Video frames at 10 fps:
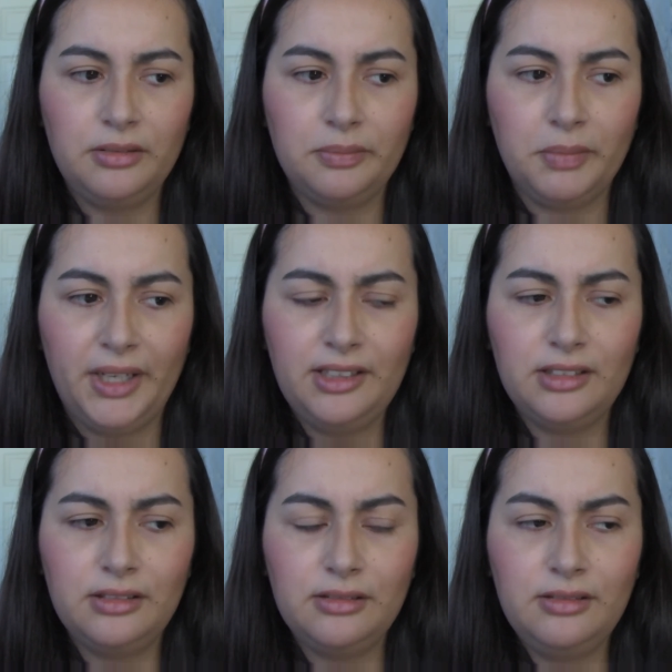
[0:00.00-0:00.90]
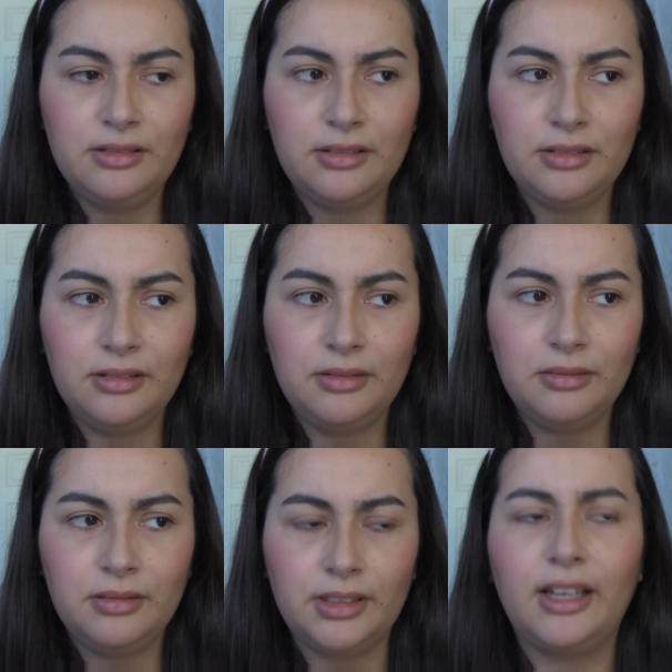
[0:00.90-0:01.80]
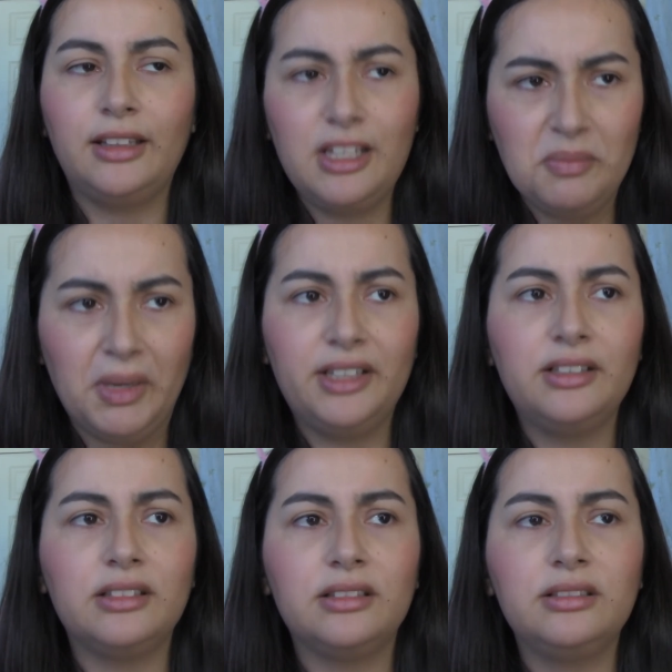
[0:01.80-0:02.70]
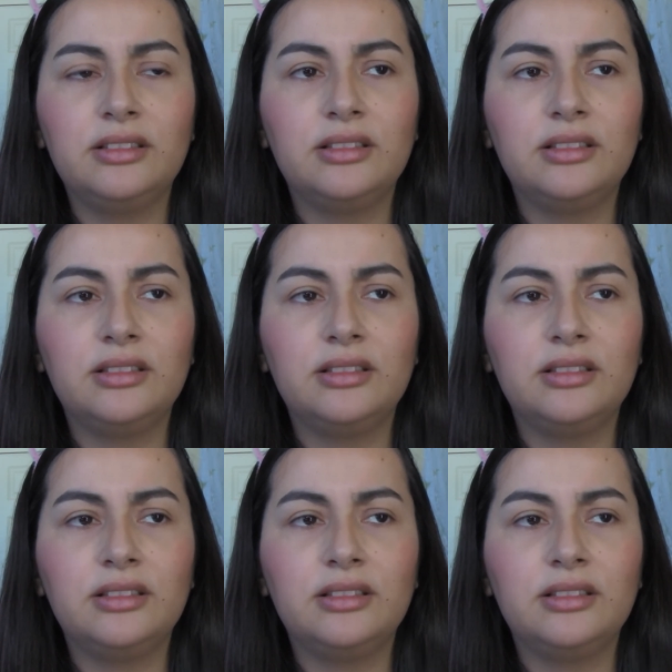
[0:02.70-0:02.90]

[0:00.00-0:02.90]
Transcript: mica, yeah, I think mica